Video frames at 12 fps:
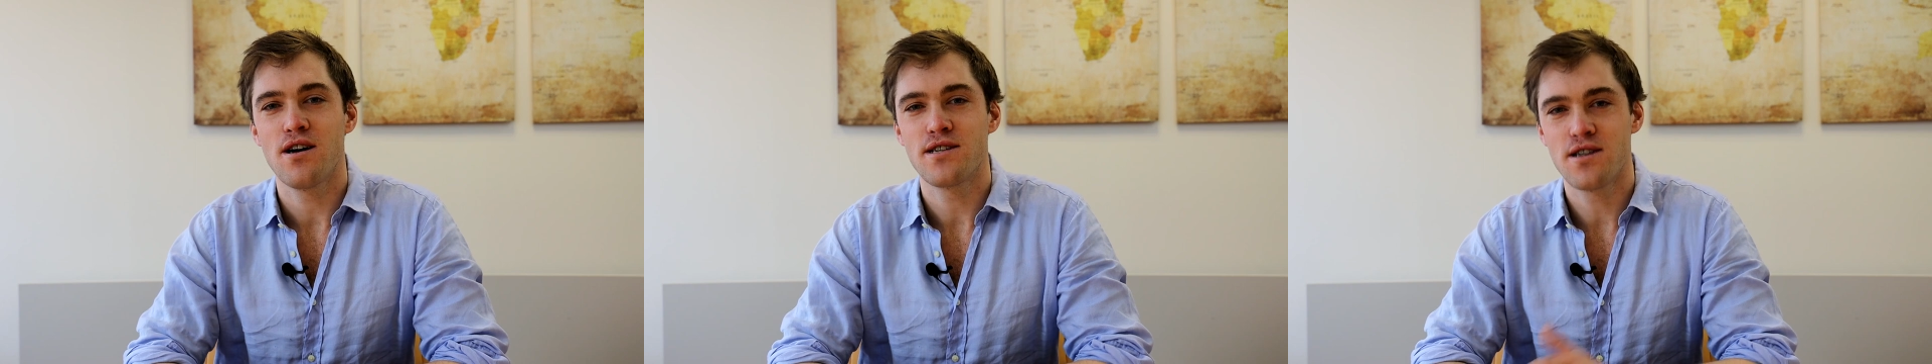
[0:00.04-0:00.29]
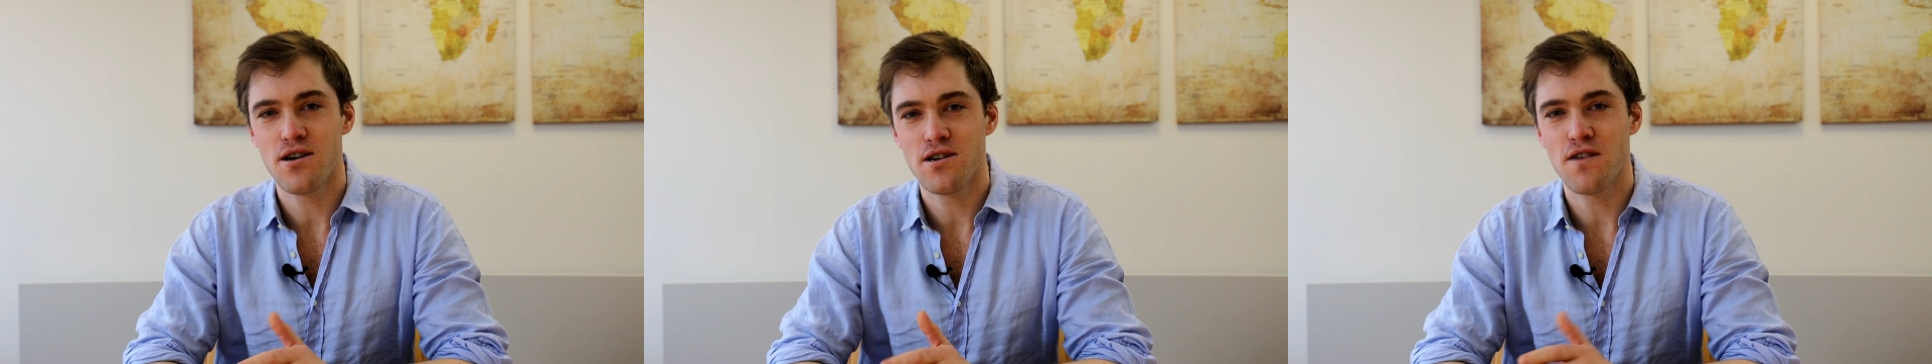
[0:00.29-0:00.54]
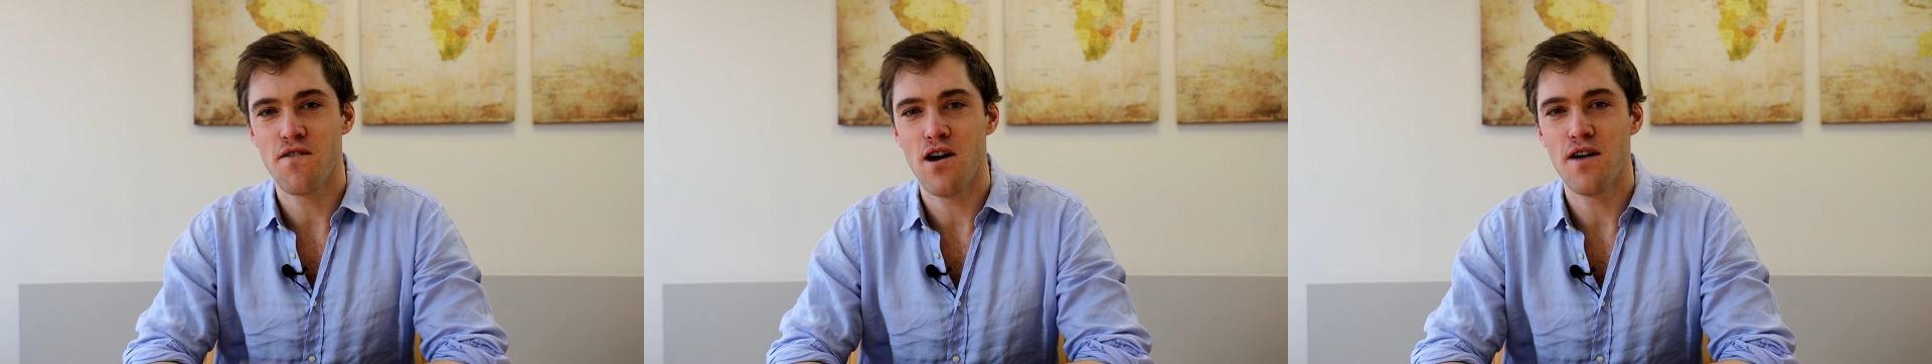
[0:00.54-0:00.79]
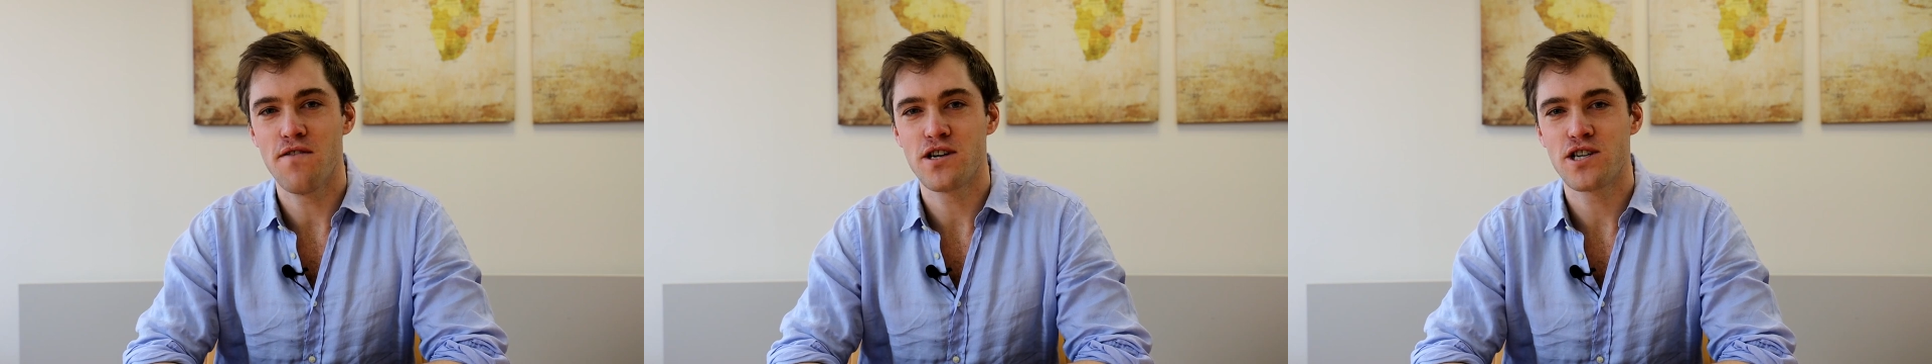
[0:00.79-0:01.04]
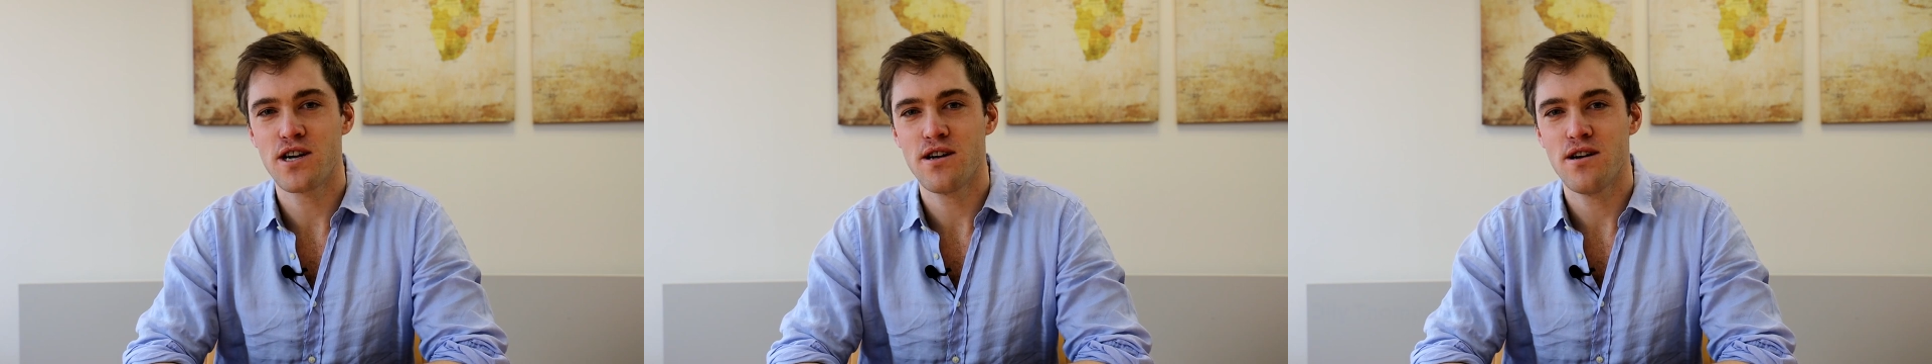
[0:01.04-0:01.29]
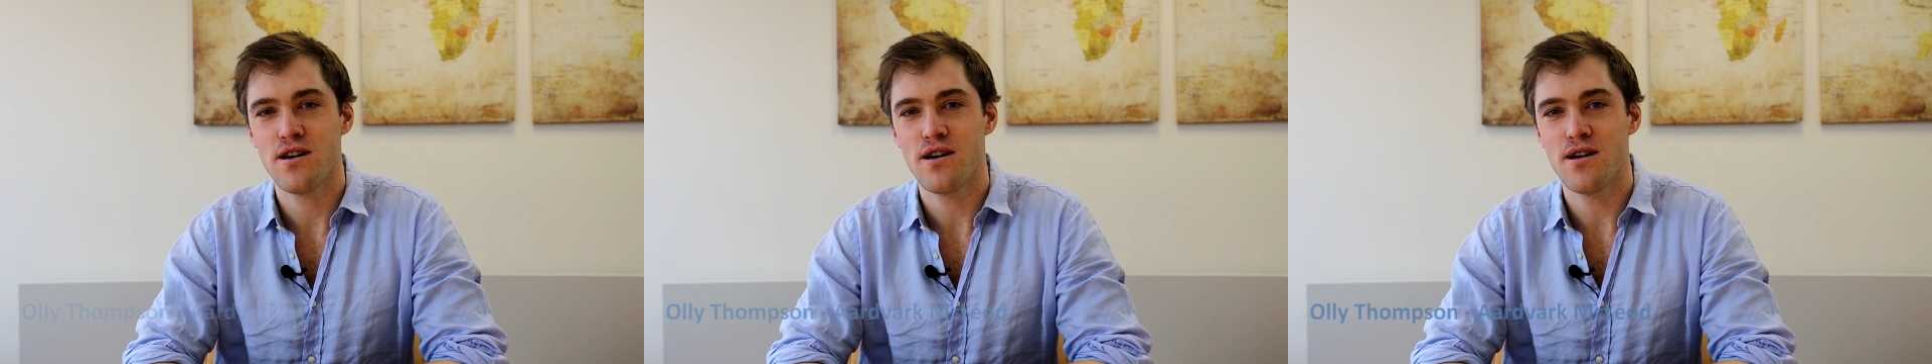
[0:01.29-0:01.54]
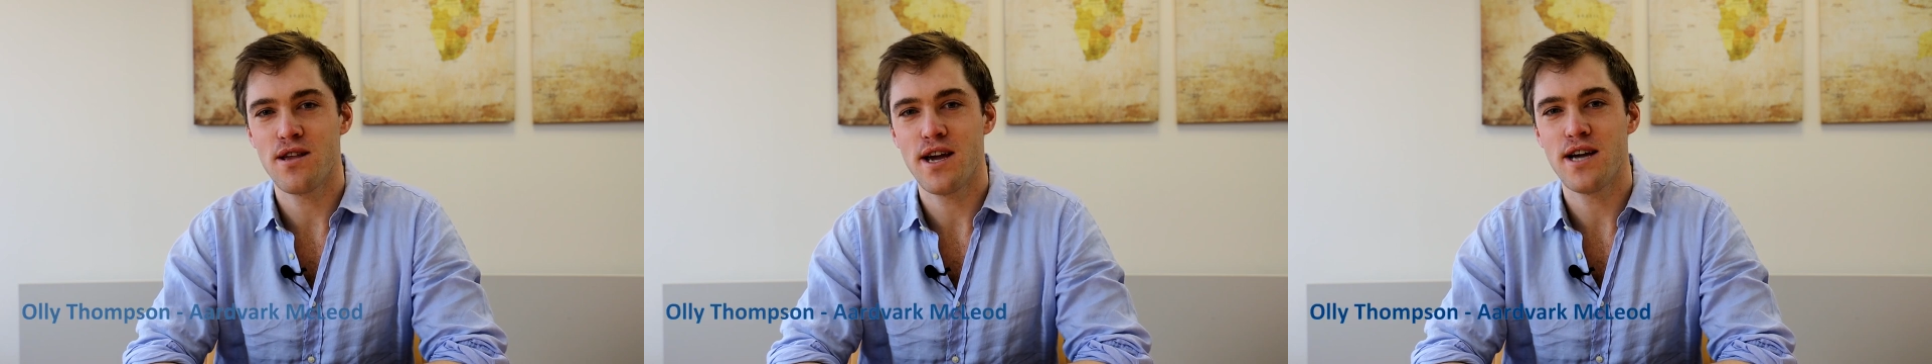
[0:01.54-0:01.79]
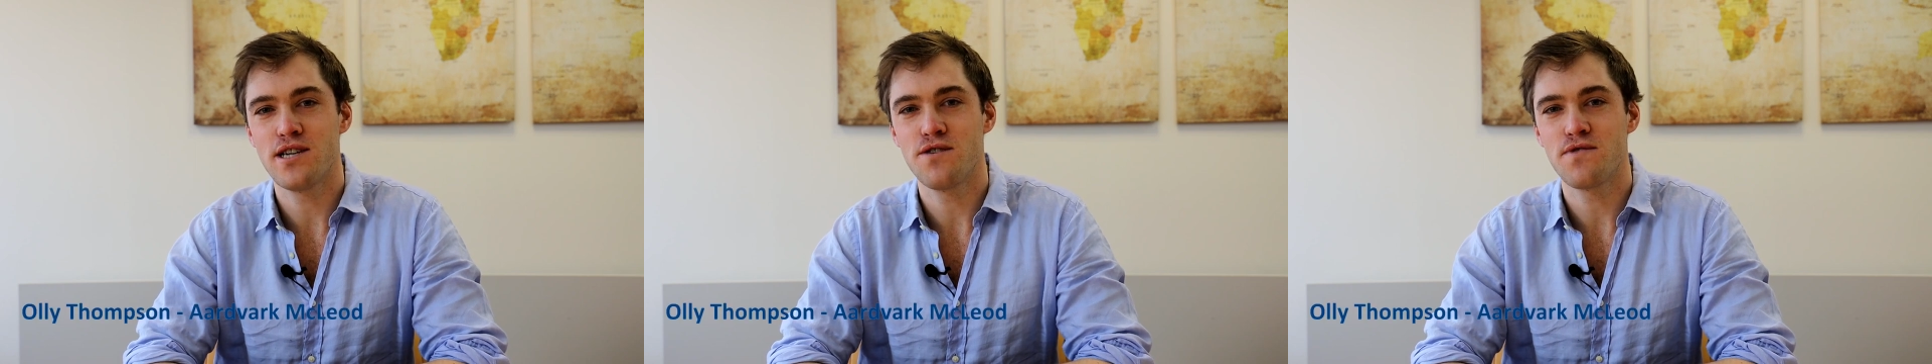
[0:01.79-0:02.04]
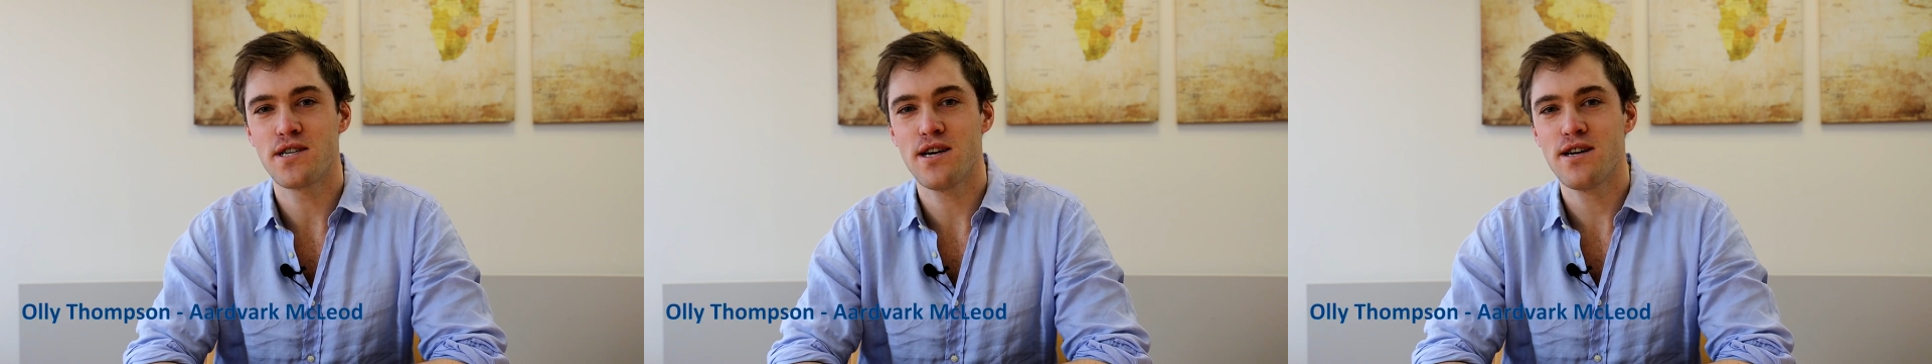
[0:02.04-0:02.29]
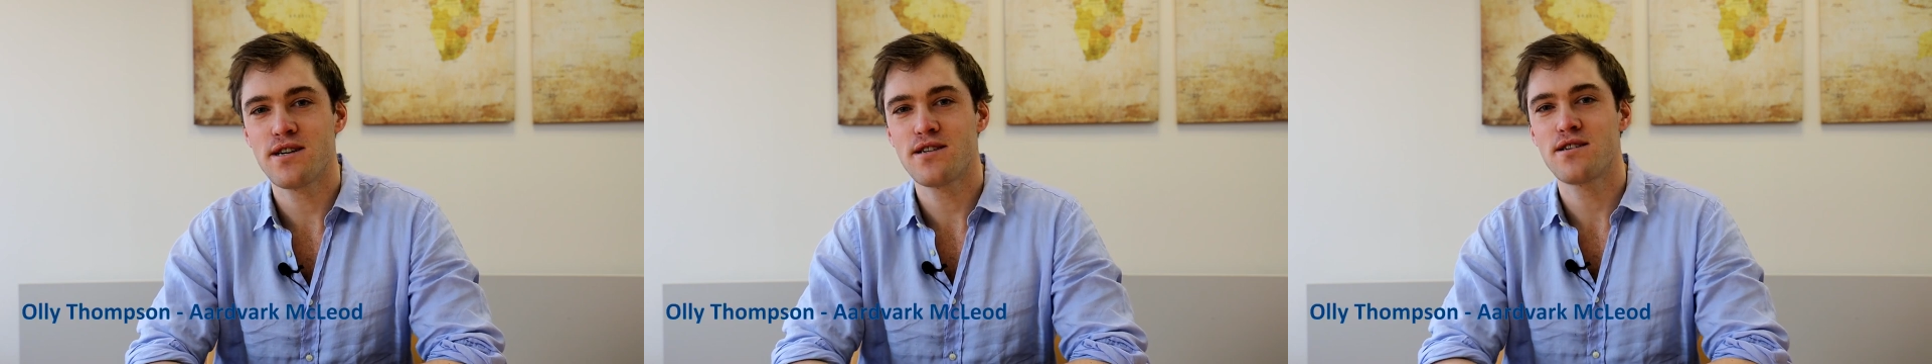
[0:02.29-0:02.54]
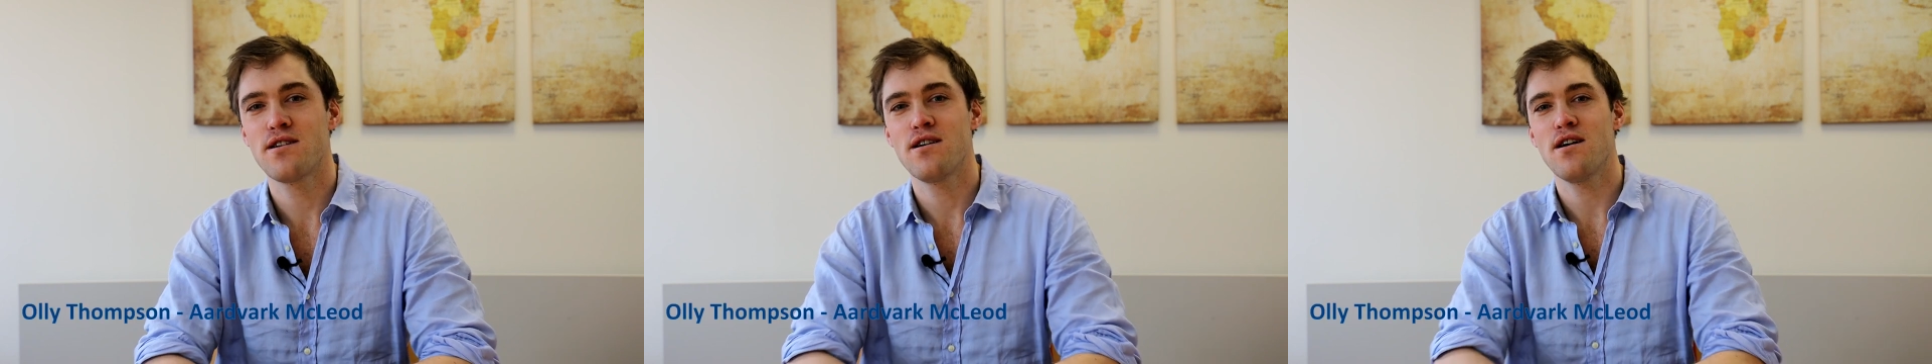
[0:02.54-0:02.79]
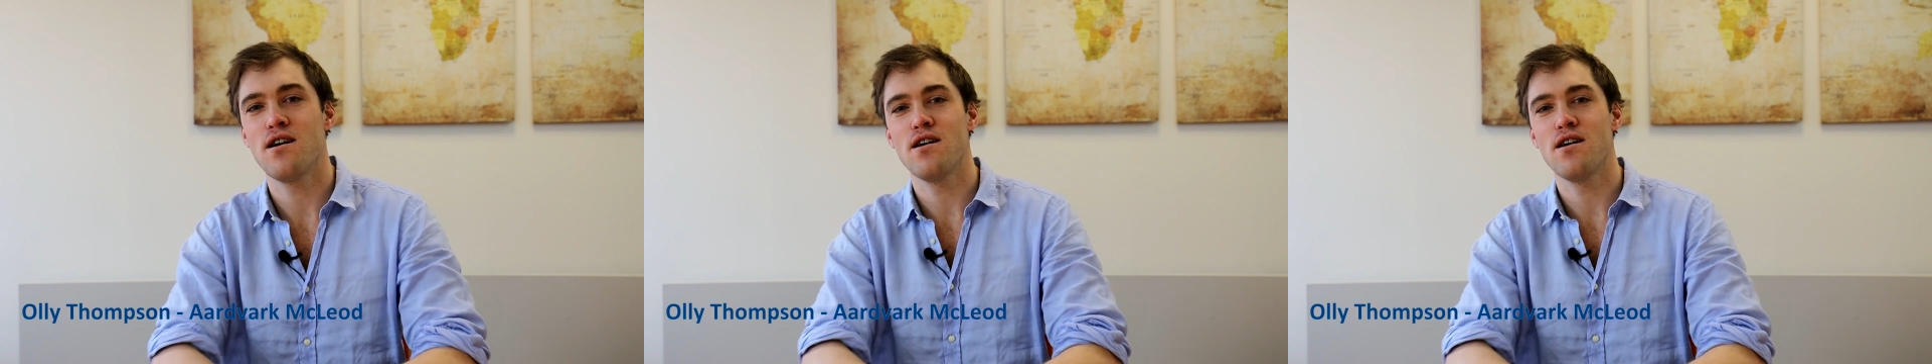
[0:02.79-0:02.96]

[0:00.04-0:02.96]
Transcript: I started fly fishing at the age of 6